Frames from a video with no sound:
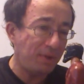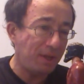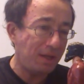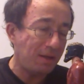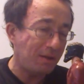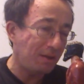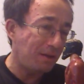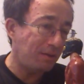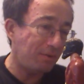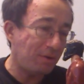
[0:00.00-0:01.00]
be
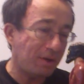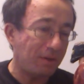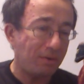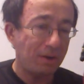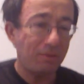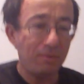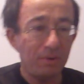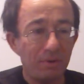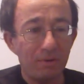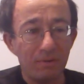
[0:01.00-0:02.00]
the Rocket Raccoon.